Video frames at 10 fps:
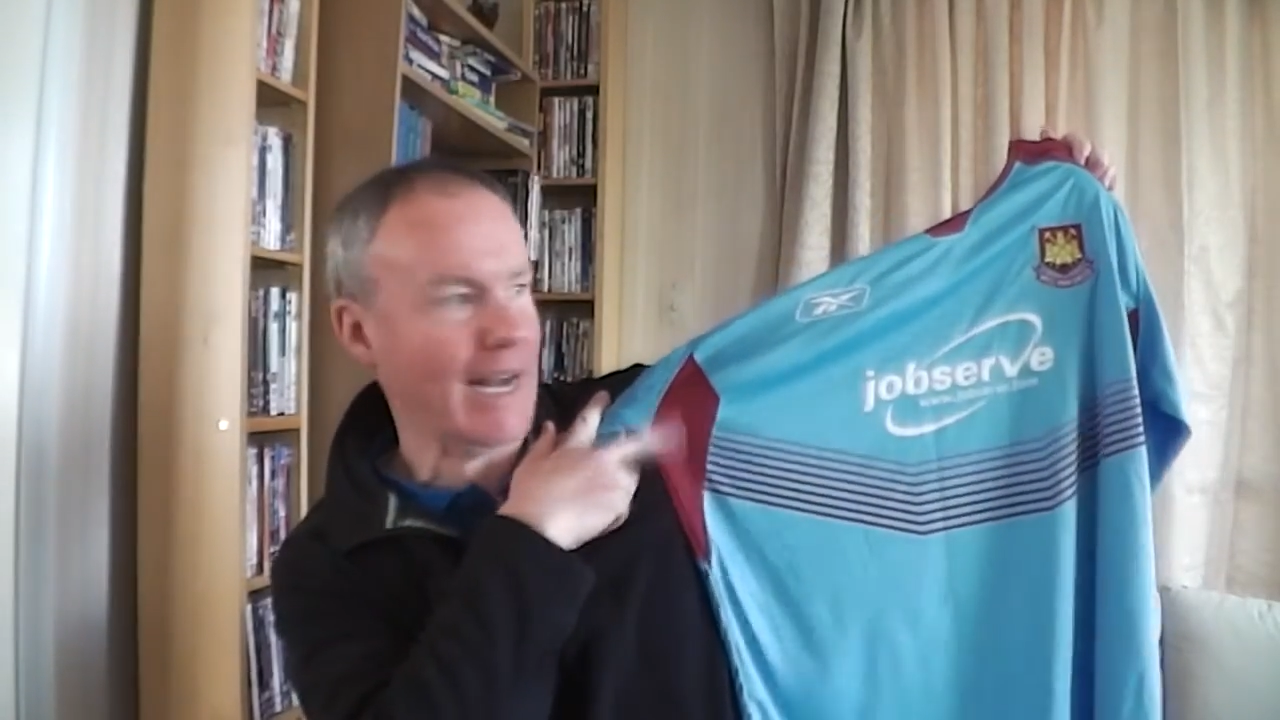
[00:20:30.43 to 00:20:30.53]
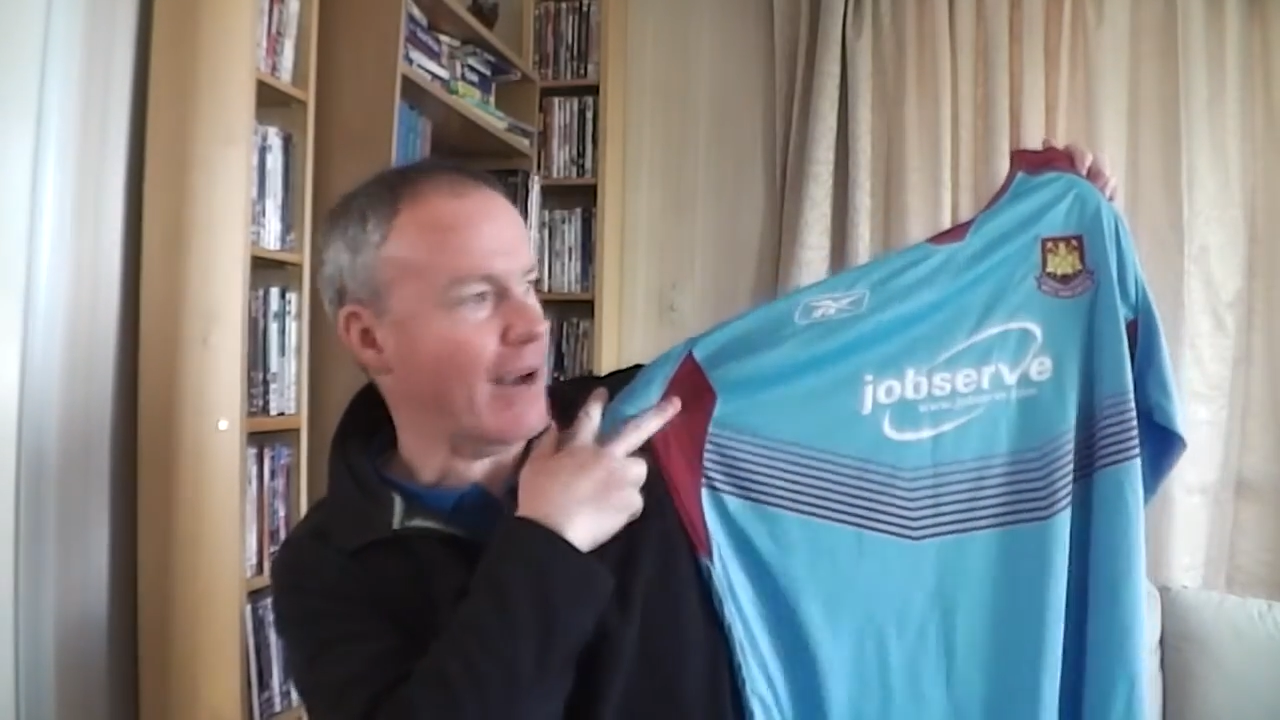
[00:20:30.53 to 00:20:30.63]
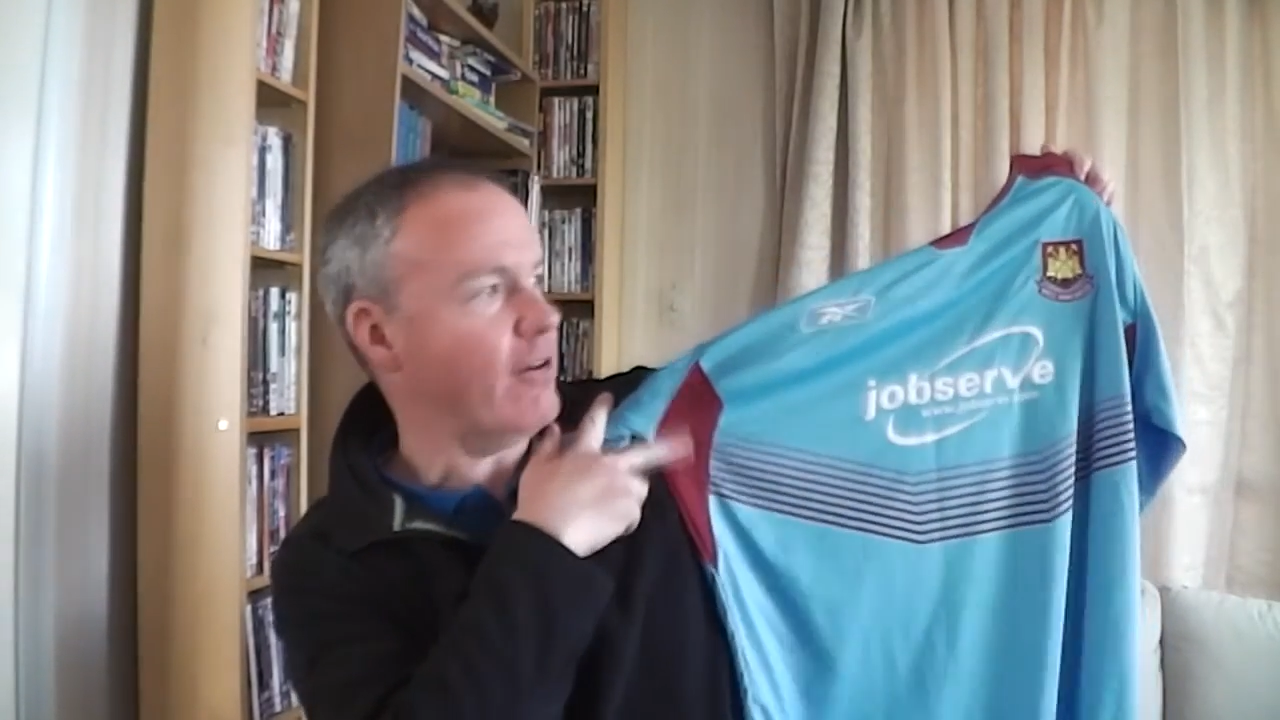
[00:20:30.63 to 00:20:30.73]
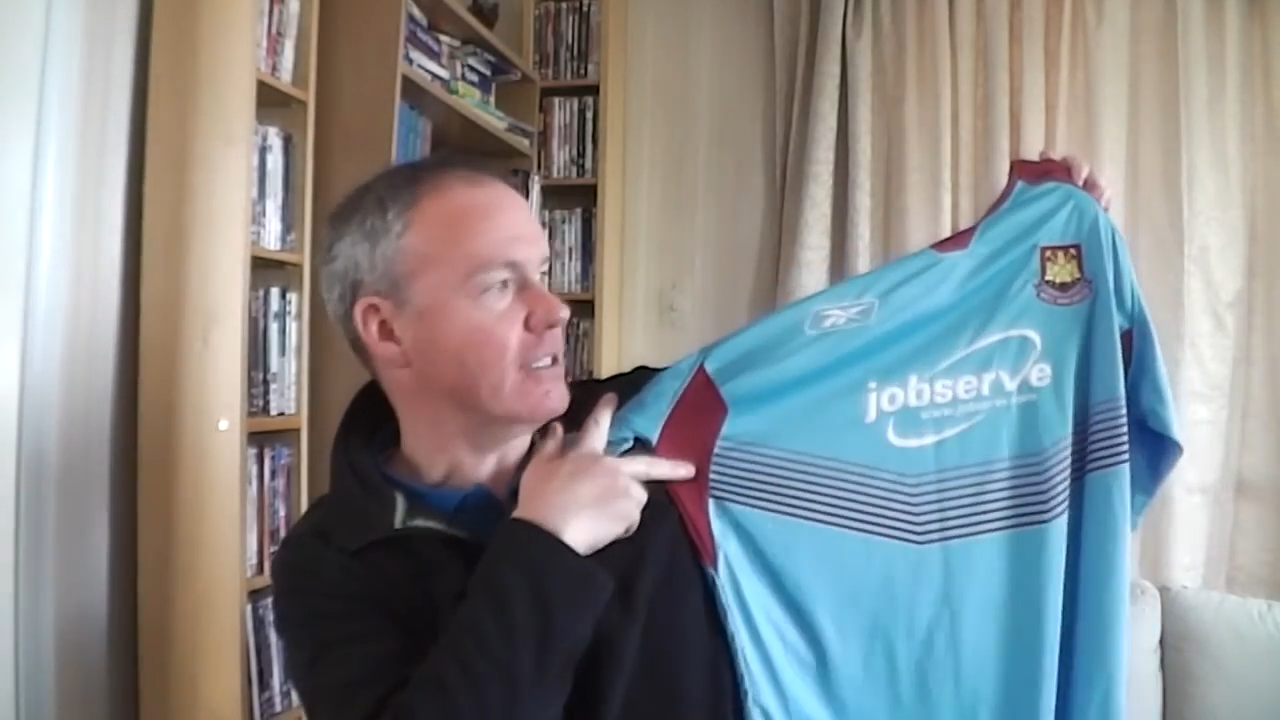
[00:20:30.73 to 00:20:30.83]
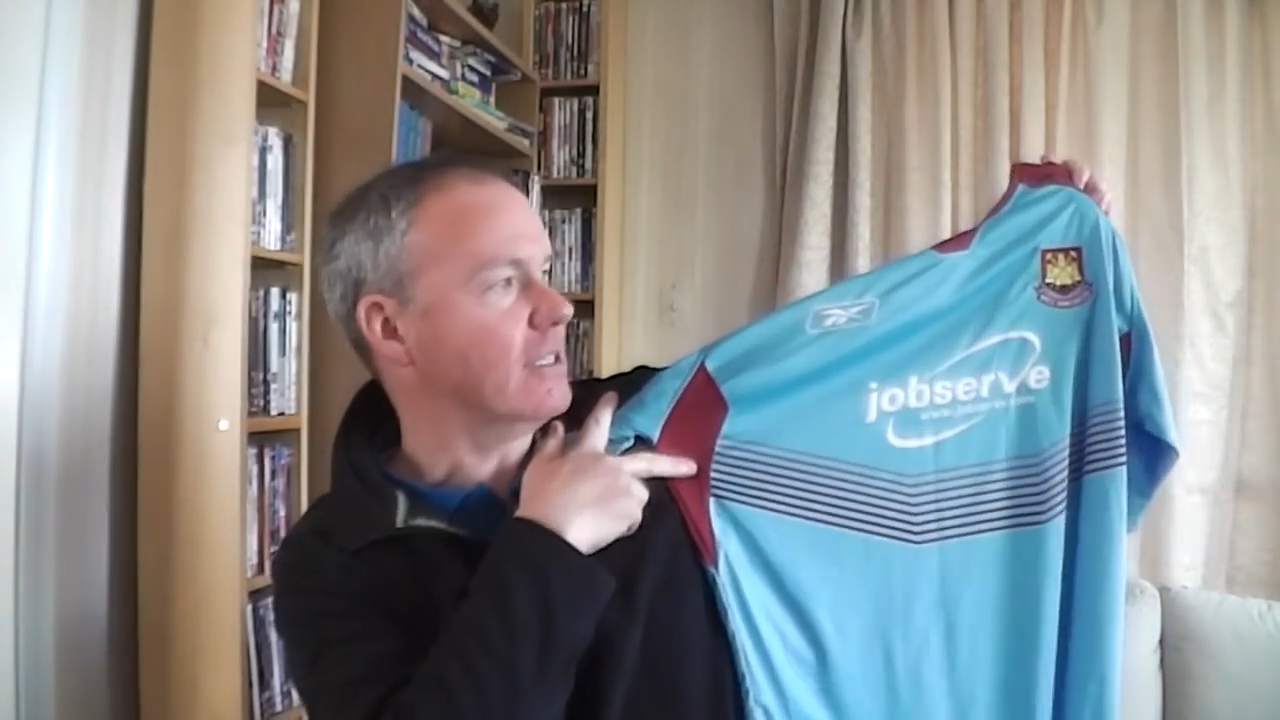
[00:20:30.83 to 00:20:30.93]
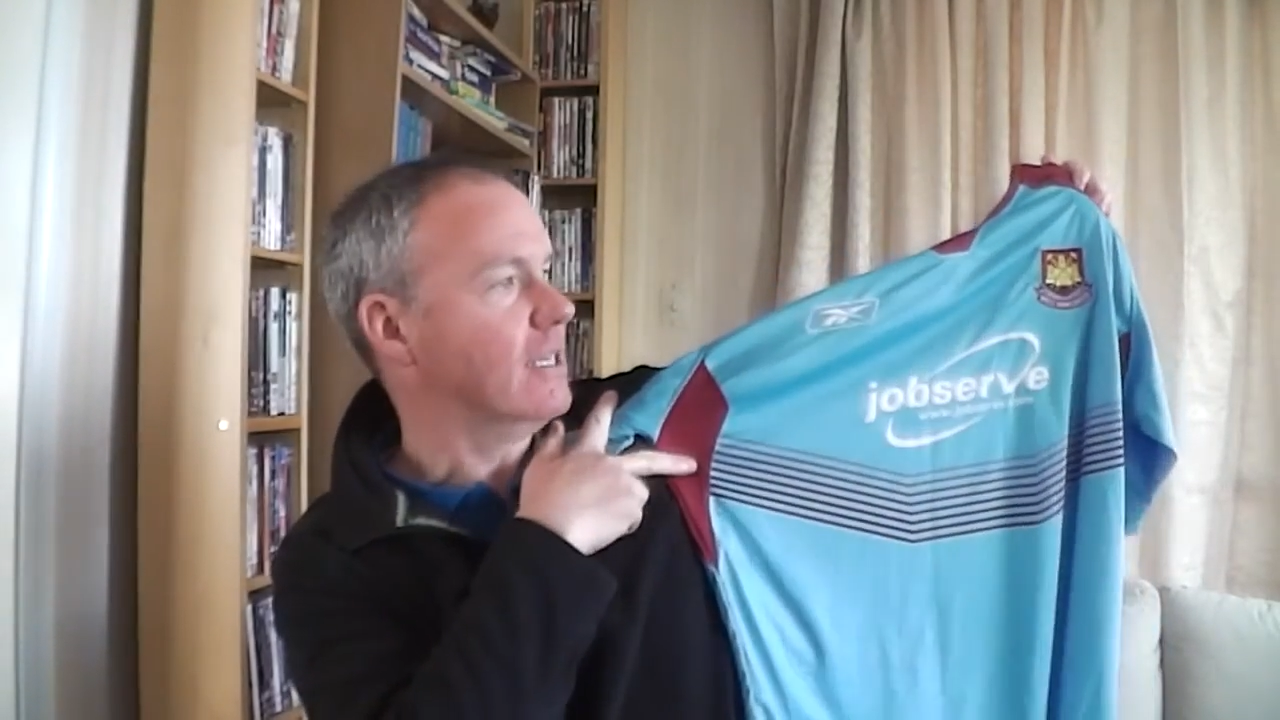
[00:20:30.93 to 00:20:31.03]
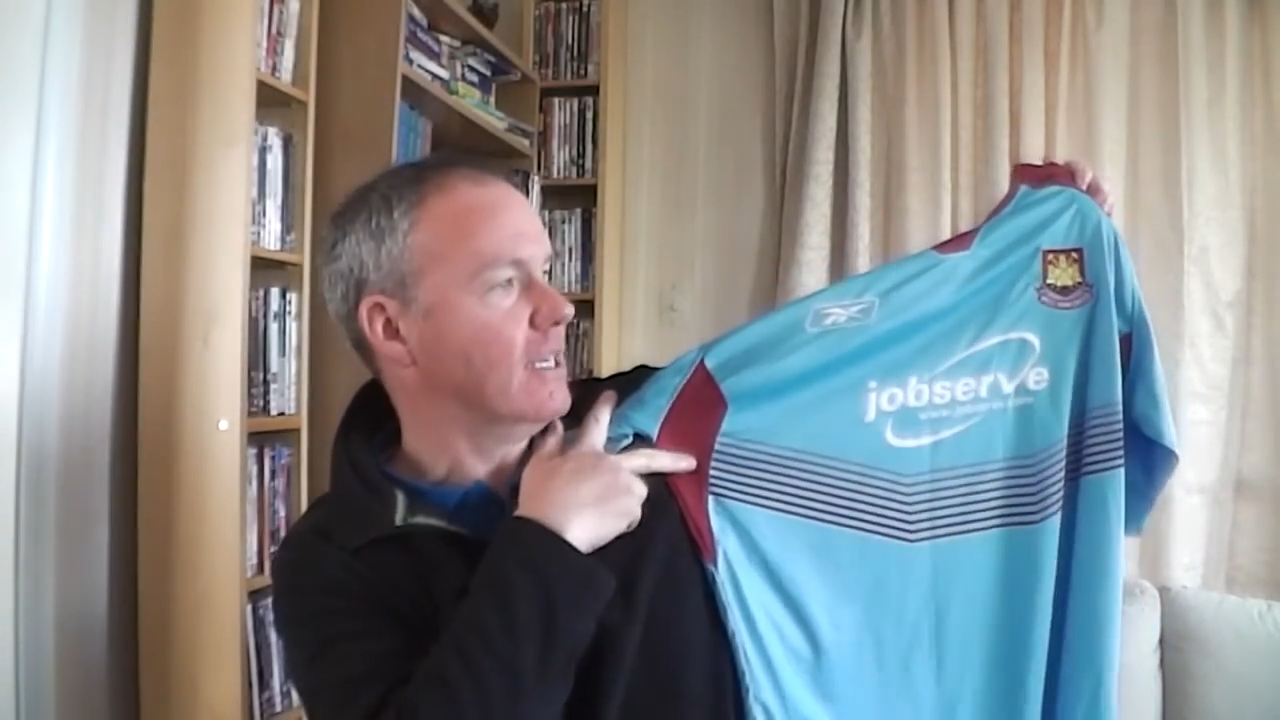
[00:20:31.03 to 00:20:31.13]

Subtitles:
claret